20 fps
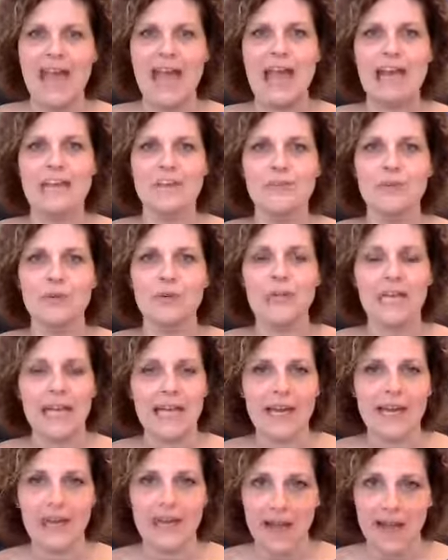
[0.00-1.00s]
And if you
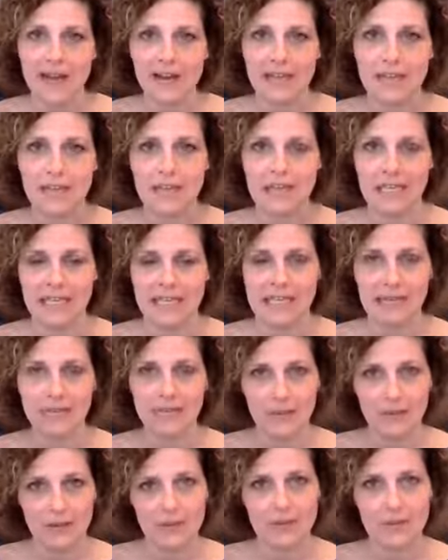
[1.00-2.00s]
can't act on an
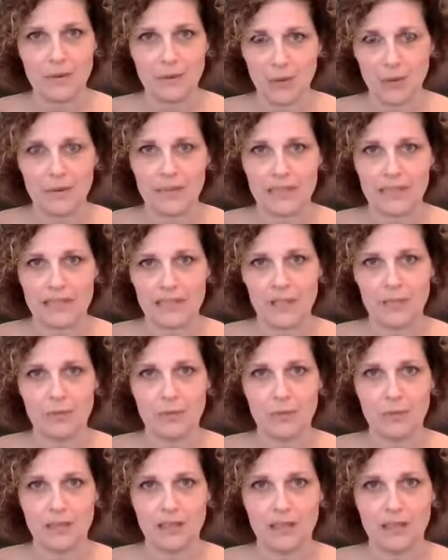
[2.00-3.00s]
email in the moment that you
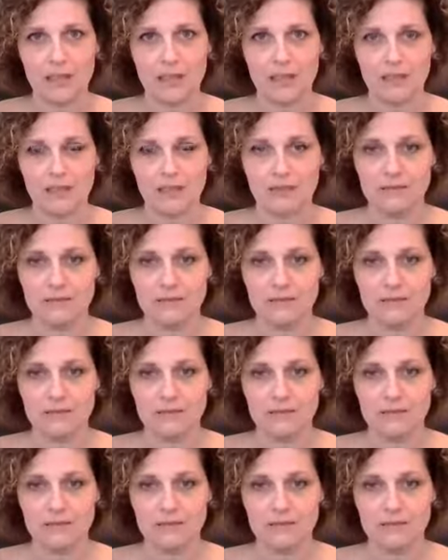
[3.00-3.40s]
read it,